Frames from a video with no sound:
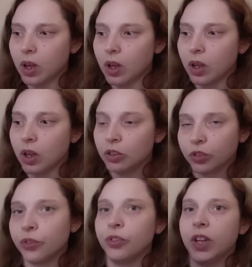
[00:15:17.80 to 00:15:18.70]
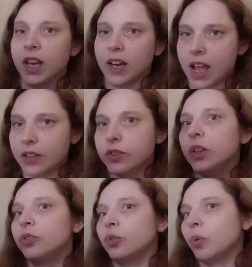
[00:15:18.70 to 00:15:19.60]
across the Atlantic
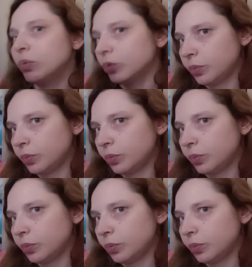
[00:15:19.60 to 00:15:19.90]
to what would